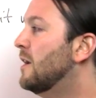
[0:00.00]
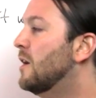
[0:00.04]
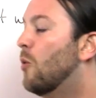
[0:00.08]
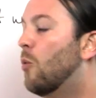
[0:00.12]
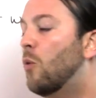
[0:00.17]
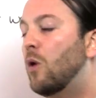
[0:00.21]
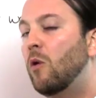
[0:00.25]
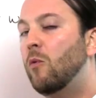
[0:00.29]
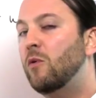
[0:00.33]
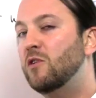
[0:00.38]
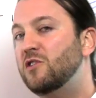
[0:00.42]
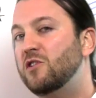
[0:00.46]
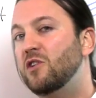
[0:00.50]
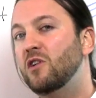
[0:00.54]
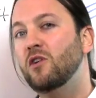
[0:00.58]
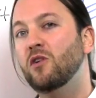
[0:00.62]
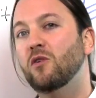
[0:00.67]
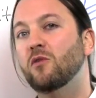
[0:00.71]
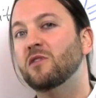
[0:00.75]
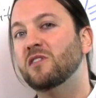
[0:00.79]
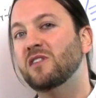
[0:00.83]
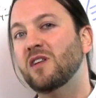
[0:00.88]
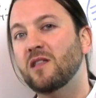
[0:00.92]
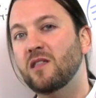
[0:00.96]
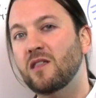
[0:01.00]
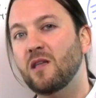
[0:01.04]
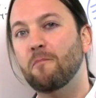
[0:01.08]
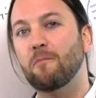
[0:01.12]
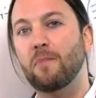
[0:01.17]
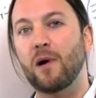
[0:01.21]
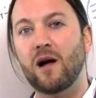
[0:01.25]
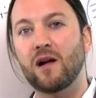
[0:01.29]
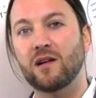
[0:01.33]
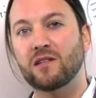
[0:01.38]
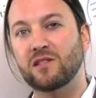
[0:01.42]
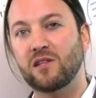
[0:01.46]
What I want you to do is hit the
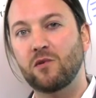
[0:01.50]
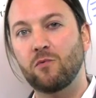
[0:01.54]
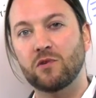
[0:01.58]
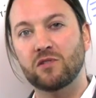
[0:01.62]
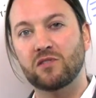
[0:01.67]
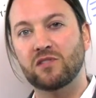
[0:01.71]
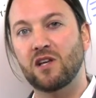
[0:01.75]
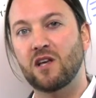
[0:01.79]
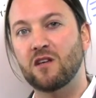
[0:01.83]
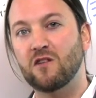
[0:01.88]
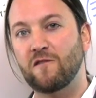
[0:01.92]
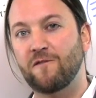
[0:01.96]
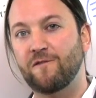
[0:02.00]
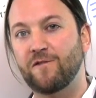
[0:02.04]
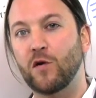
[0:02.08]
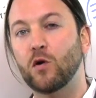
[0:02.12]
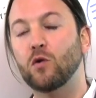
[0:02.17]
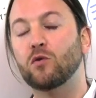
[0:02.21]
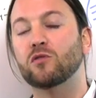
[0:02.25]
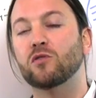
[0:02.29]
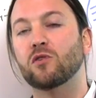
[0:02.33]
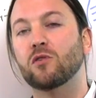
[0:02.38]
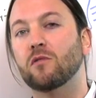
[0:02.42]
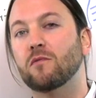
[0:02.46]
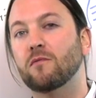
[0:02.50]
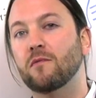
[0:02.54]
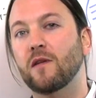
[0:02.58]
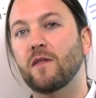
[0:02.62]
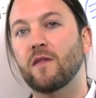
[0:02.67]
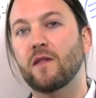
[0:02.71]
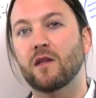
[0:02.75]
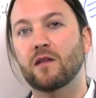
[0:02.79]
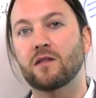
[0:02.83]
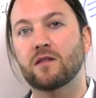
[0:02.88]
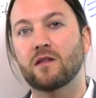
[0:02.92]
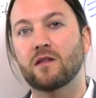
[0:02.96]
box, see where it says filter in
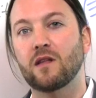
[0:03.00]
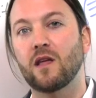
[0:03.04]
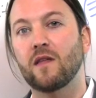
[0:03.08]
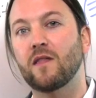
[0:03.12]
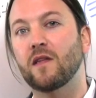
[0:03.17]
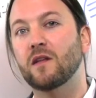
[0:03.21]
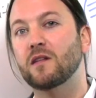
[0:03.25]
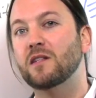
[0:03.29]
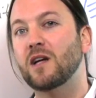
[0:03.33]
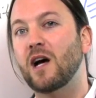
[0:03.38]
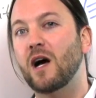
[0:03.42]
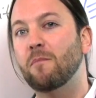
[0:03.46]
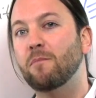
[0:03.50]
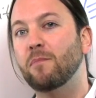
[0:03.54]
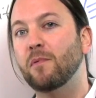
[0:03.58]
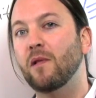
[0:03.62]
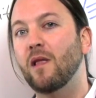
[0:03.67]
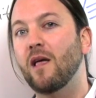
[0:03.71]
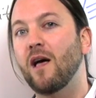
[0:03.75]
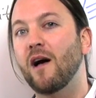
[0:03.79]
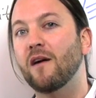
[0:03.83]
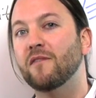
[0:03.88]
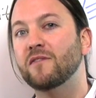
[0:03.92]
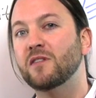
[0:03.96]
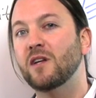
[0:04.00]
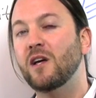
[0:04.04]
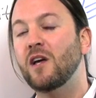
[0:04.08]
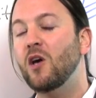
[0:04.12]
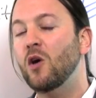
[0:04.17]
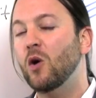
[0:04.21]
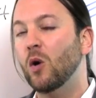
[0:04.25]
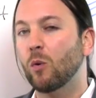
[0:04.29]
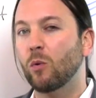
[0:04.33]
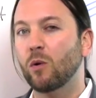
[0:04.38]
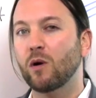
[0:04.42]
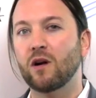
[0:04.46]
the top left.
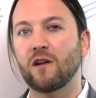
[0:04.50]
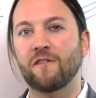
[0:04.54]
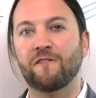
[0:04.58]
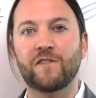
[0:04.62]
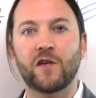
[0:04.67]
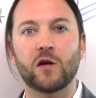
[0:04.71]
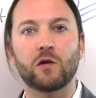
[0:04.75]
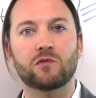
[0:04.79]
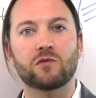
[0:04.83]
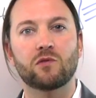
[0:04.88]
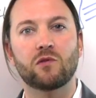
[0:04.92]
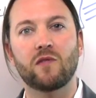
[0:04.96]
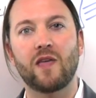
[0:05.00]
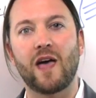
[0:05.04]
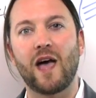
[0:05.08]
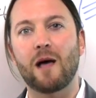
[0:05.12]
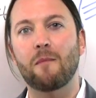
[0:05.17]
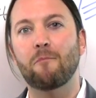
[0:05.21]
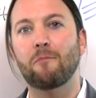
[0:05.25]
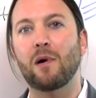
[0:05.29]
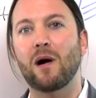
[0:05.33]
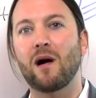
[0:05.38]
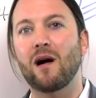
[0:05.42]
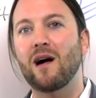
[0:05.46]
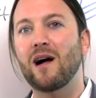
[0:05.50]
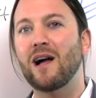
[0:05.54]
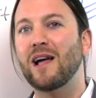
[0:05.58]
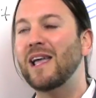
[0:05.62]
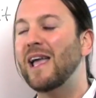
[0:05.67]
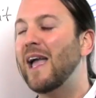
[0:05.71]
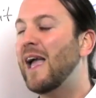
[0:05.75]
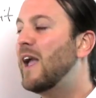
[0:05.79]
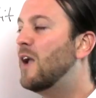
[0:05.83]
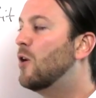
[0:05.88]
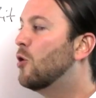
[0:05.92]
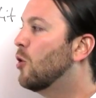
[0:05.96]
We're going to filter that
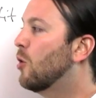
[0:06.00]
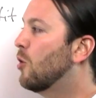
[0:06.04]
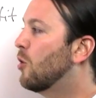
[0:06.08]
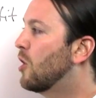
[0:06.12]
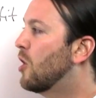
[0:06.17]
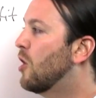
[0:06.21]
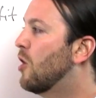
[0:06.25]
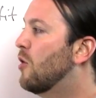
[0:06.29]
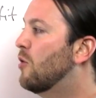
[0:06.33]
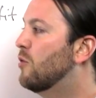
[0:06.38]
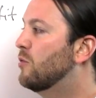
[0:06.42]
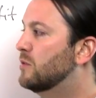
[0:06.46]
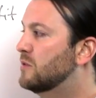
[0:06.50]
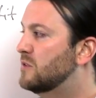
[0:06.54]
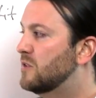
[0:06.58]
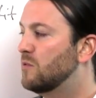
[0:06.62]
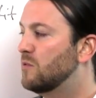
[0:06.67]
by error codes.